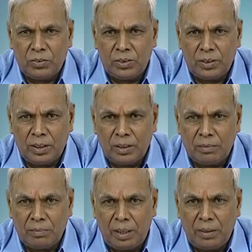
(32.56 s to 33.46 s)
which are
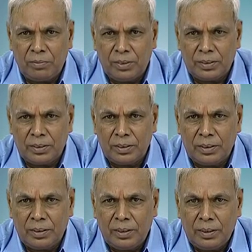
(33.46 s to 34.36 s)
manufacturing.
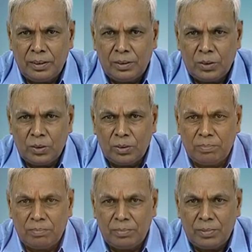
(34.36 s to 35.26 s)
So
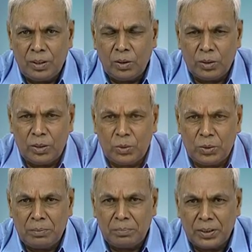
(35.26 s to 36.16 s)
now the two
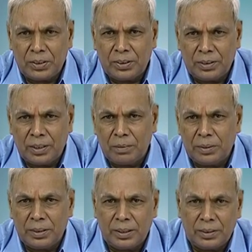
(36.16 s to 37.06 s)
important
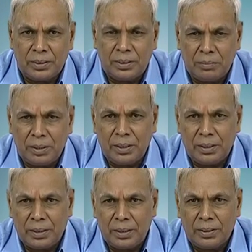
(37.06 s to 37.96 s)
topic that is
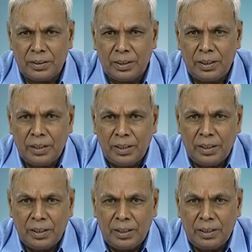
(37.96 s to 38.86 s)
remaining that is the
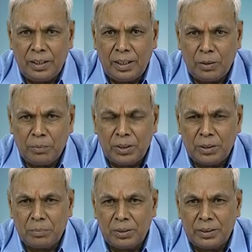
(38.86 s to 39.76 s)

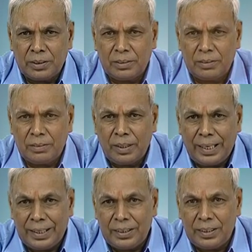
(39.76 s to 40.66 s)
aromatic production
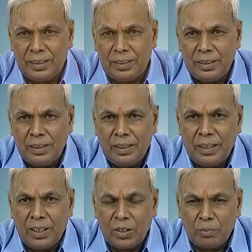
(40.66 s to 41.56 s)
and the
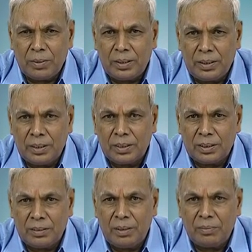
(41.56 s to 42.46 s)

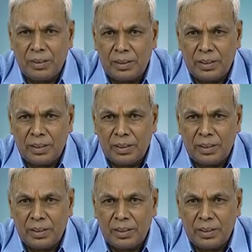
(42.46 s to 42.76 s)
aromatics, different